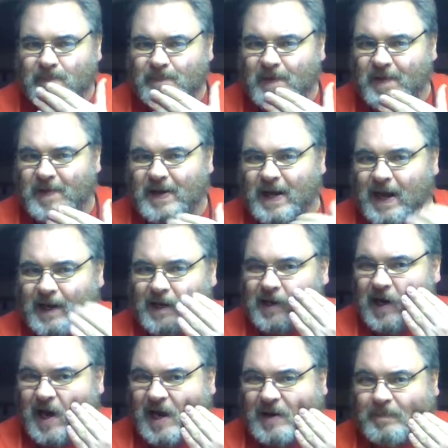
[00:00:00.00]
I think I
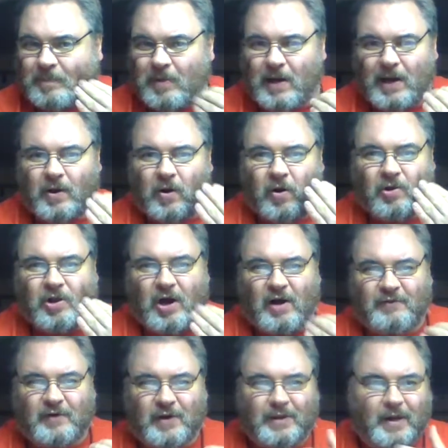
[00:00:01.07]
could probably hold
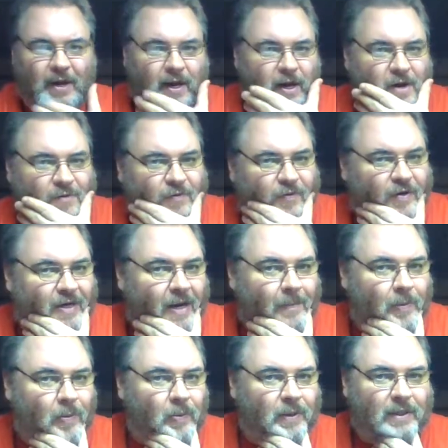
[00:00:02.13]
off on the hair for a
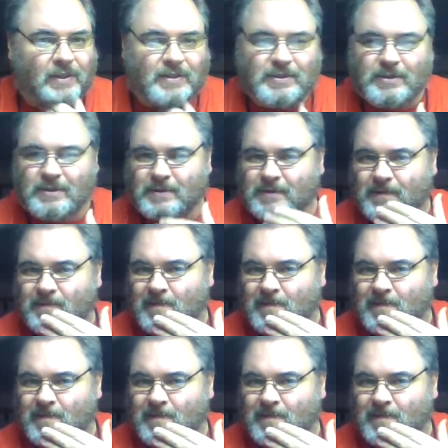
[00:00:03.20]
couple weeks.